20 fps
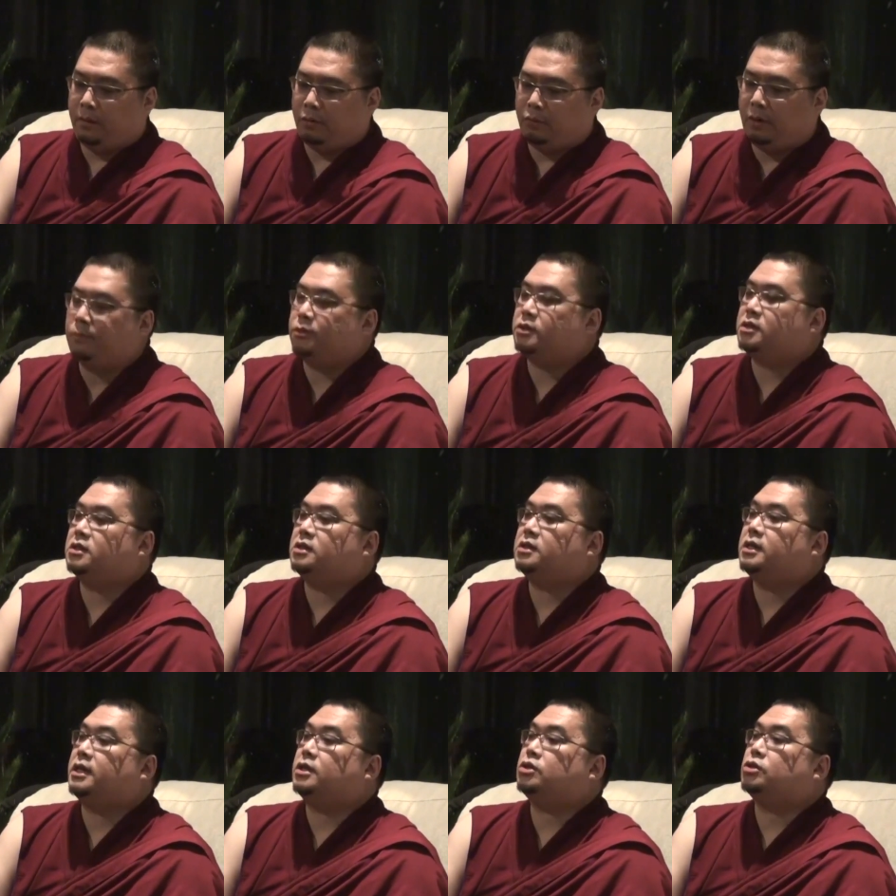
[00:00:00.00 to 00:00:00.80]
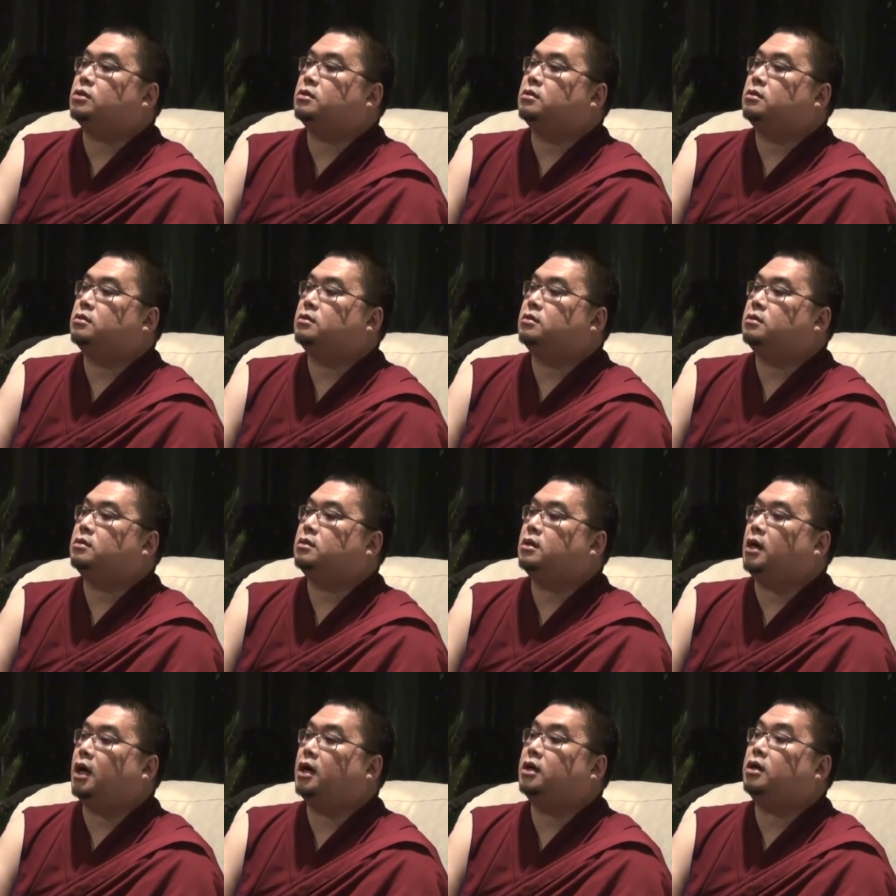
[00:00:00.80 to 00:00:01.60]
representation
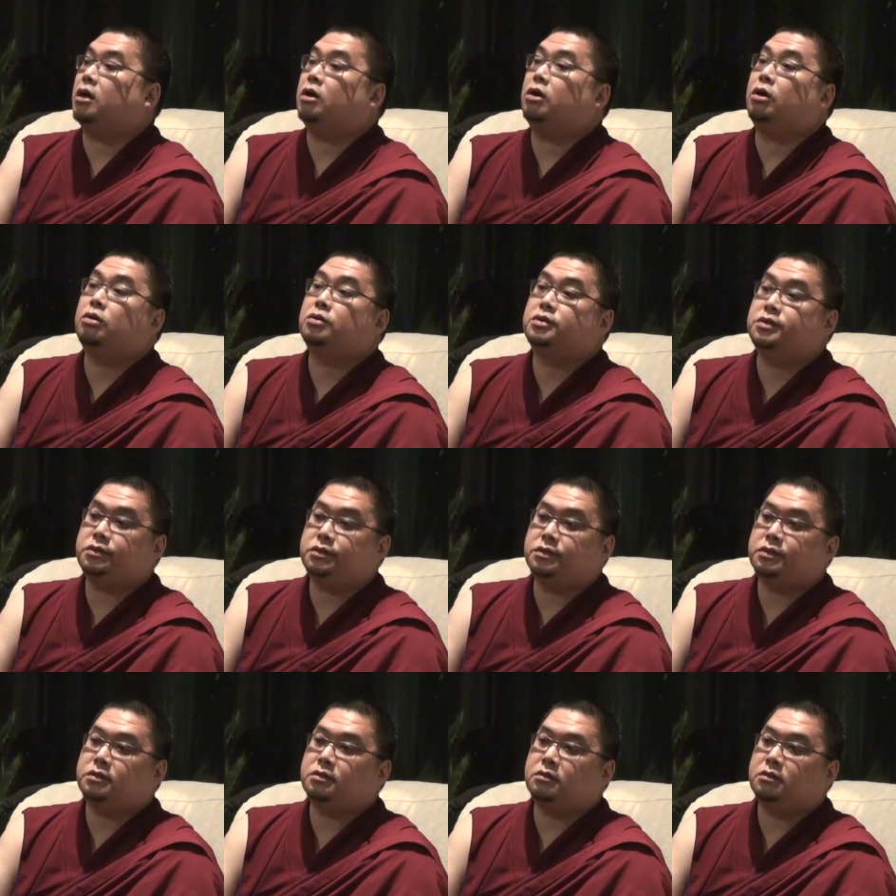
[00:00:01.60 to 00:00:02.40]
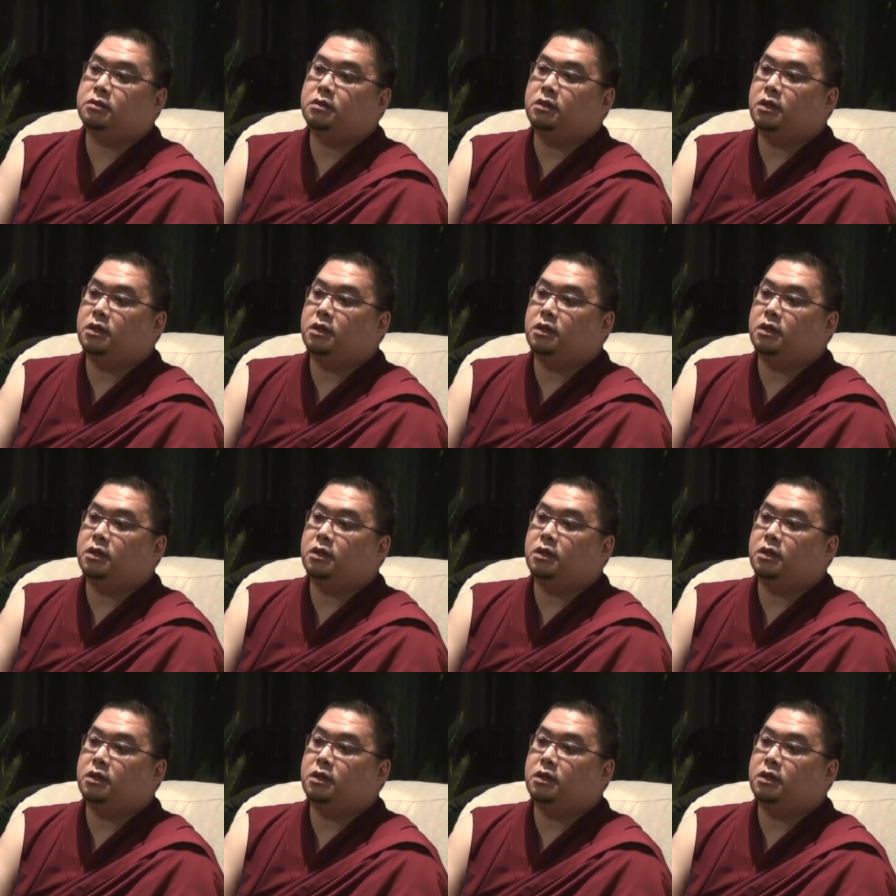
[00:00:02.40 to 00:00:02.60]
on our altars,